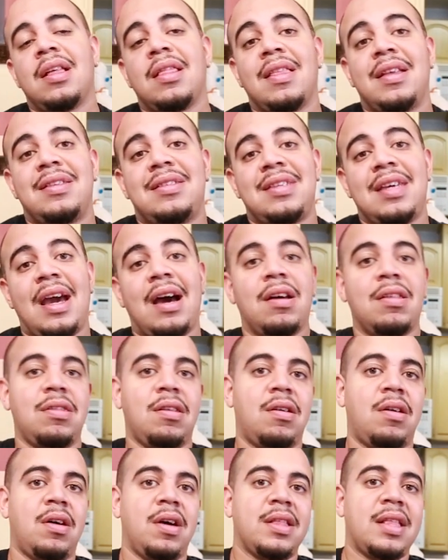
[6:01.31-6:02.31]
Let's see how
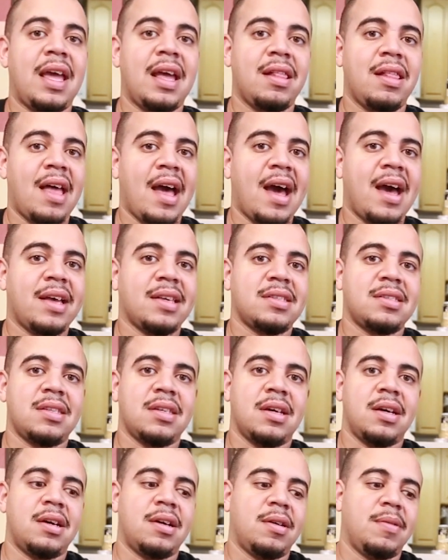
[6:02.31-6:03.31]
long they
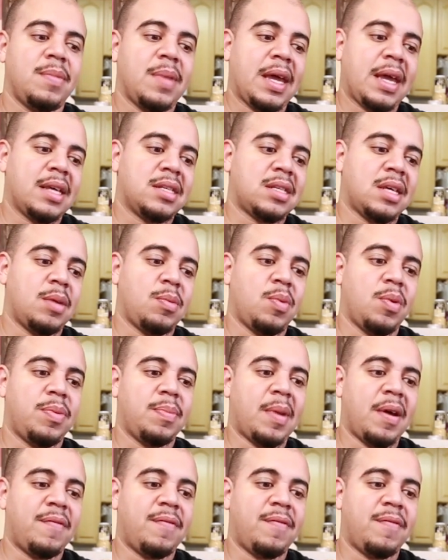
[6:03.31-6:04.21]
last. Like I said, with my